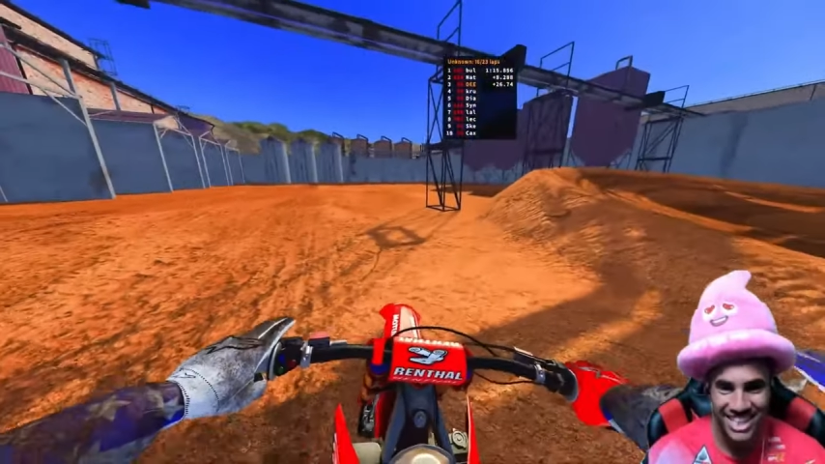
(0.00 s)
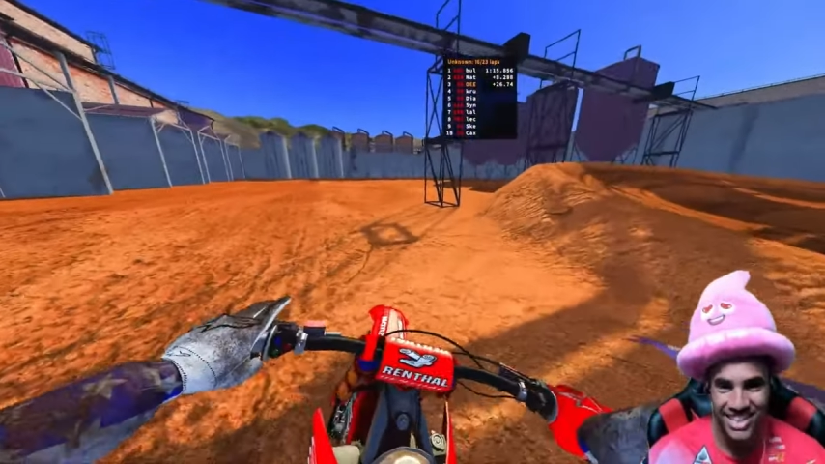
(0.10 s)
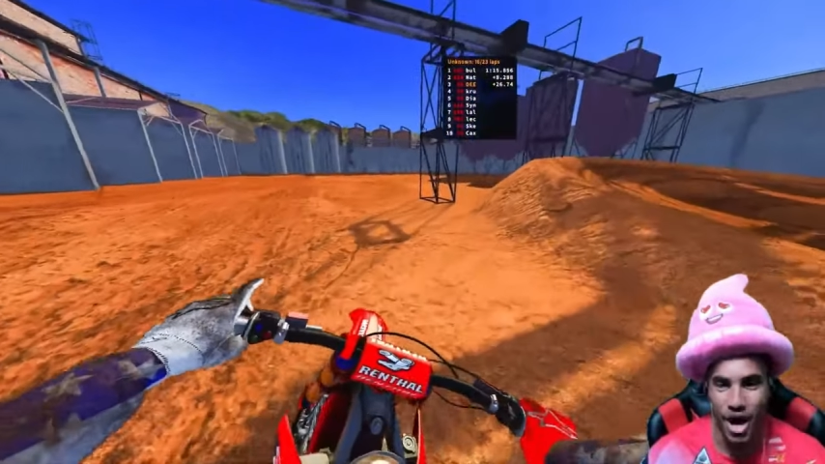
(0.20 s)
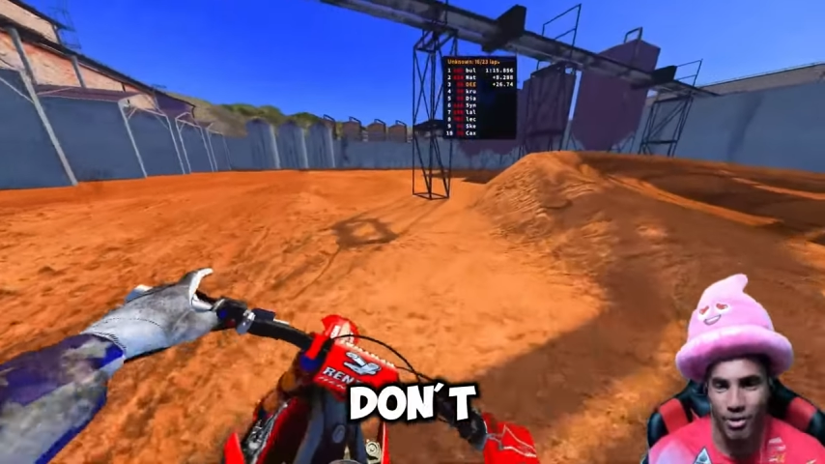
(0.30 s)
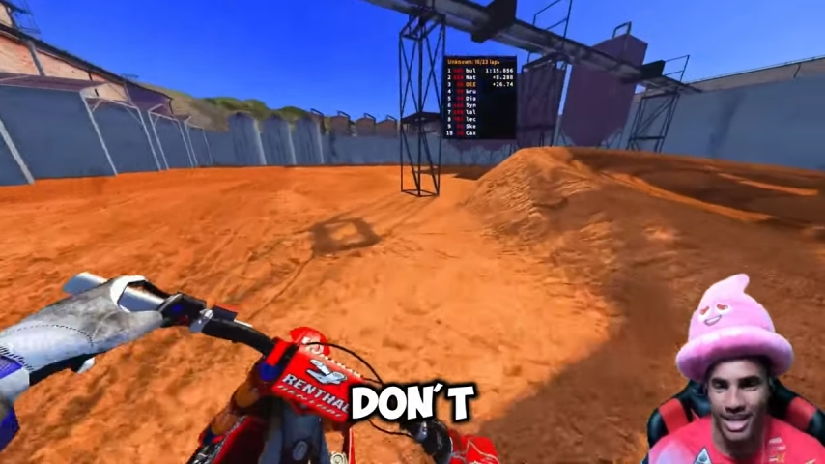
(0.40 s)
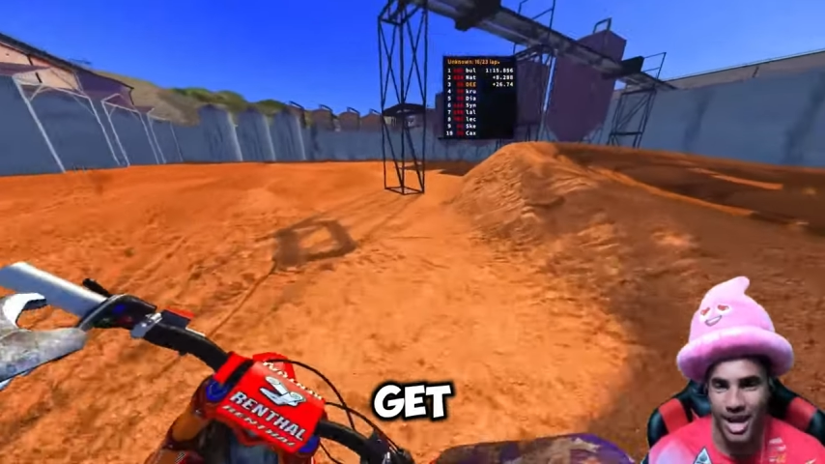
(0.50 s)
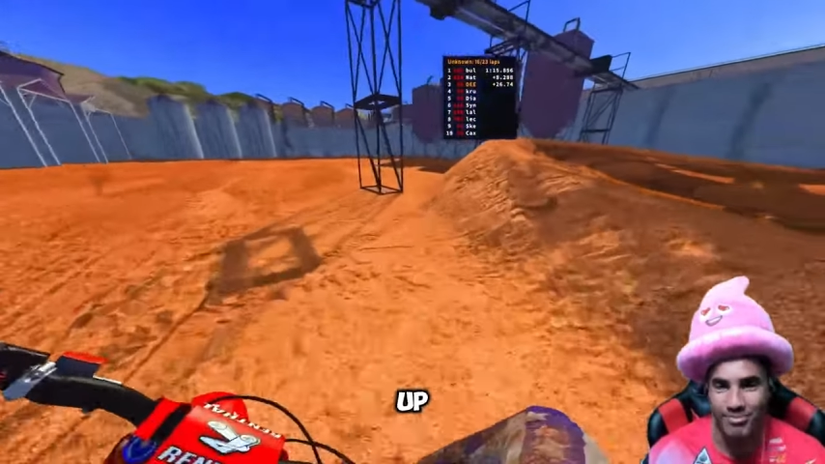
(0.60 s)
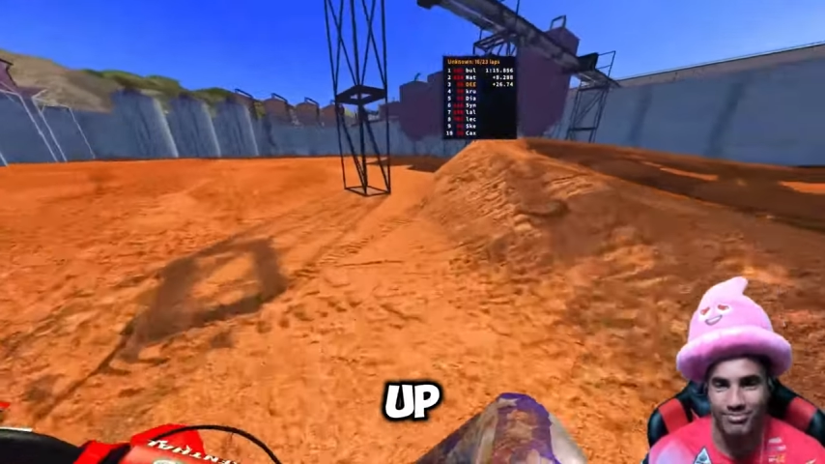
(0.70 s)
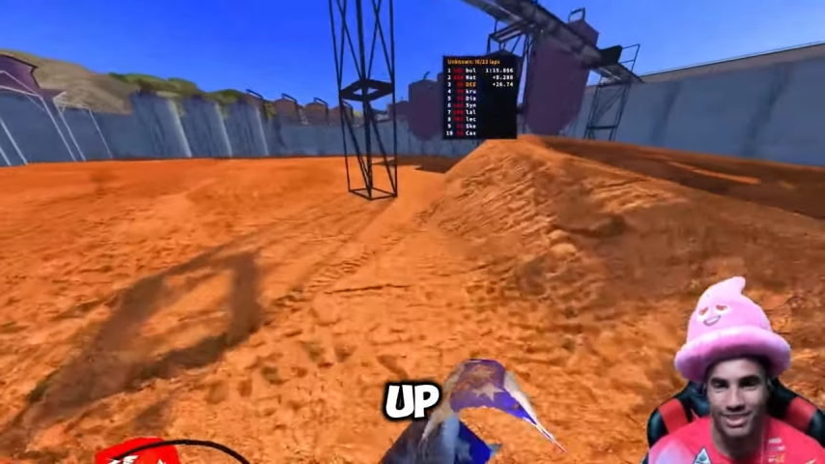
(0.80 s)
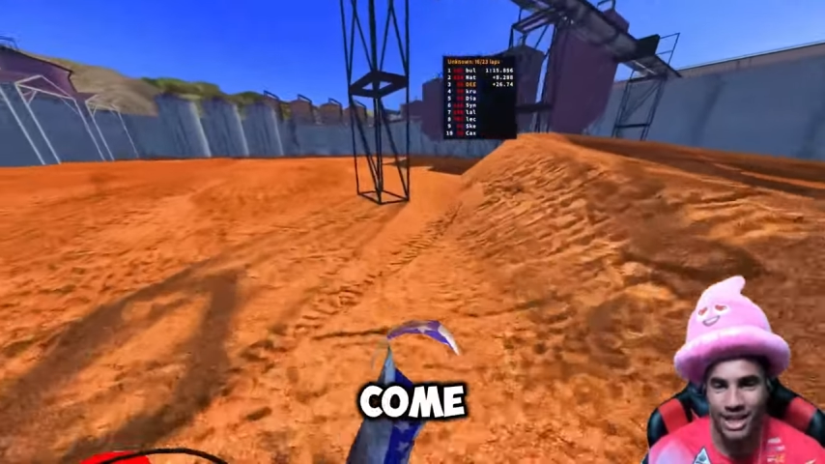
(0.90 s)
No, get up!
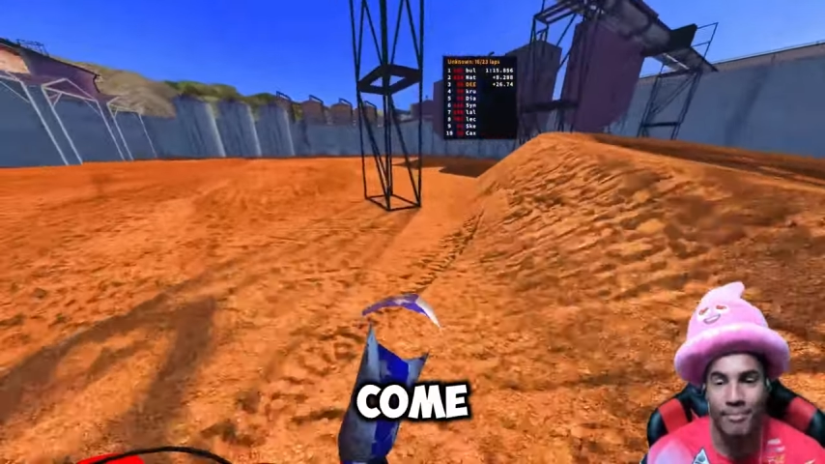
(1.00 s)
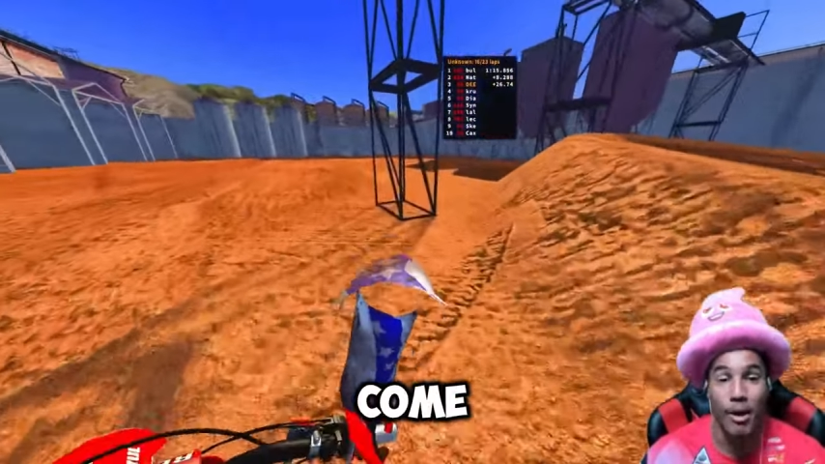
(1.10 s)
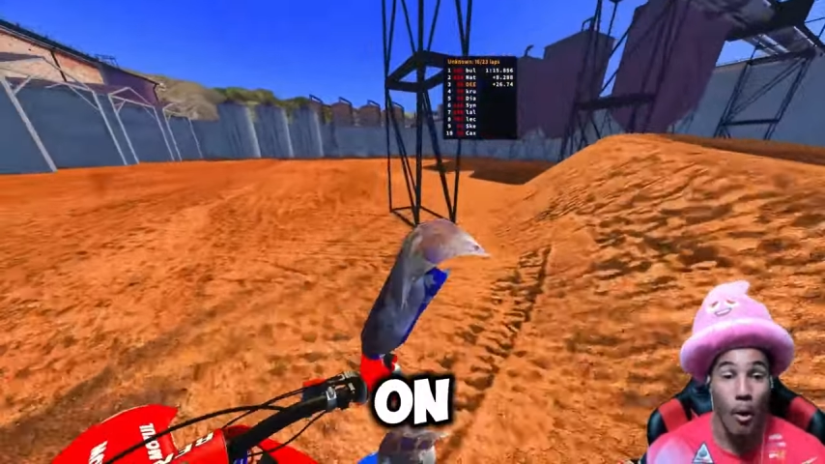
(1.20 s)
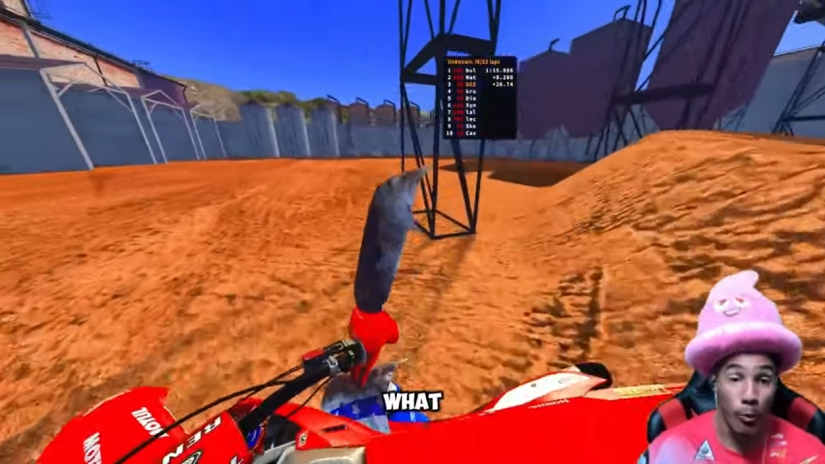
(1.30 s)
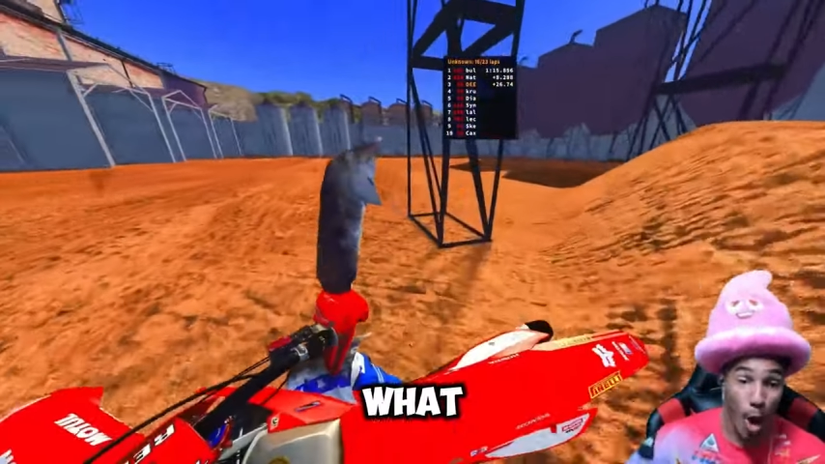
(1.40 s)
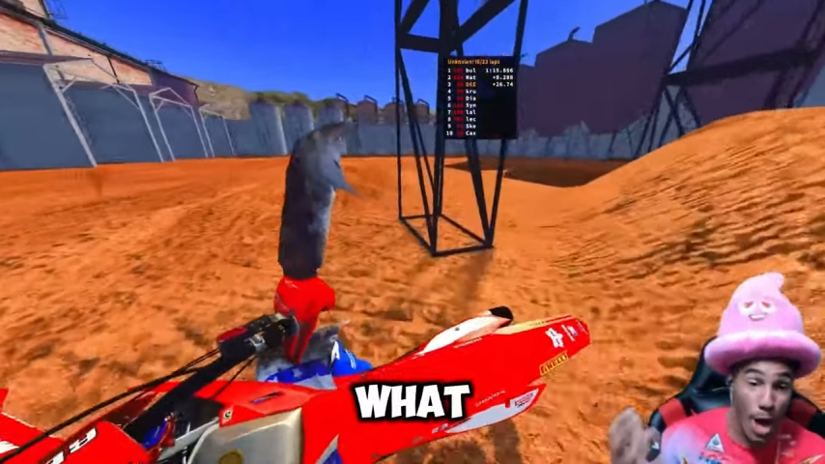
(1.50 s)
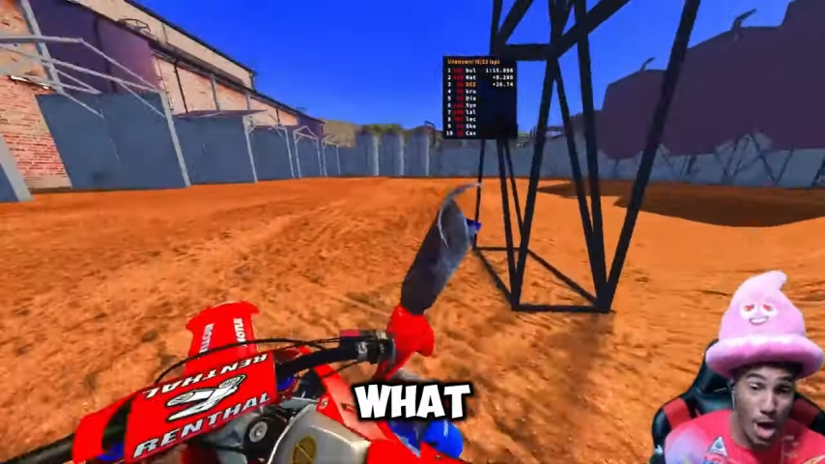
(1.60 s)
Come, what